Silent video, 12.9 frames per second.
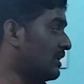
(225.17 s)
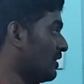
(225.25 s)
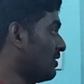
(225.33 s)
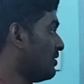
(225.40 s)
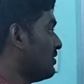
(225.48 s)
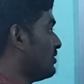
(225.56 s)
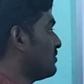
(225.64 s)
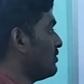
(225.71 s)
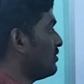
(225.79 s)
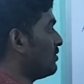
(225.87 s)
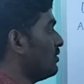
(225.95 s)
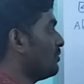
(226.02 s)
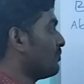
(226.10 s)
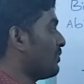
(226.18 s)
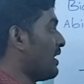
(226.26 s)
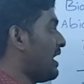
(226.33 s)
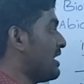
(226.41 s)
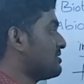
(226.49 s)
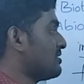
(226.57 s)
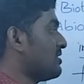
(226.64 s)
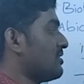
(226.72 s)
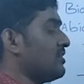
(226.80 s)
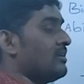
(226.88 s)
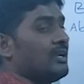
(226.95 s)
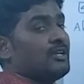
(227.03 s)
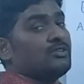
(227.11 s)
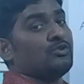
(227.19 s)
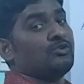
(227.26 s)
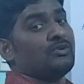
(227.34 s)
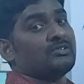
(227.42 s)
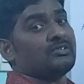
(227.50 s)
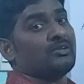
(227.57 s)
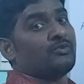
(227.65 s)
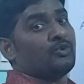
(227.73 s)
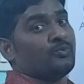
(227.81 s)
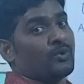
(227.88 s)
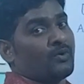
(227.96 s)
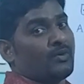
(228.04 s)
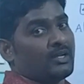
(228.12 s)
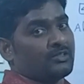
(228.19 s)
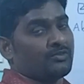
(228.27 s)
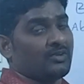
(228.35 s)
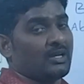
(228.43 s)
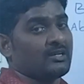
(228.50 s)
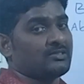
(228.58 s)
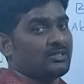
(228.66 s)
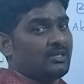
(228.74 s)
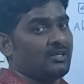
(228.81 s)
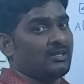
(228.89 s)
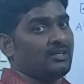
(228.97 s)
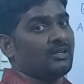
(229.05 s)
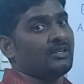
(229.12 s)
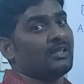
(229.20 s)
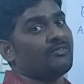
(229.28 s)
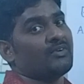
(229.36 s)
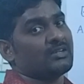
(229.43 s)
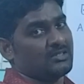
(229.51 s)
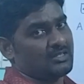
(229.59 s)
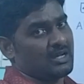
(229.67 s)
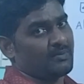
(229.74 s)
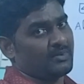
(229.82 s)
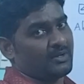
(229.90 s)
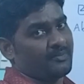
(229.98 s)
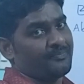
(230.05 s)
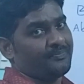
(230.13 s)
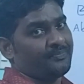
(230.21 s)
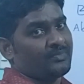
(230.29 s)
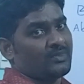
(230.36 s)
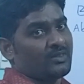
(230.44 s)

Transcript: Okay now. So plants are called as universal food providers. You can see in the first chapter.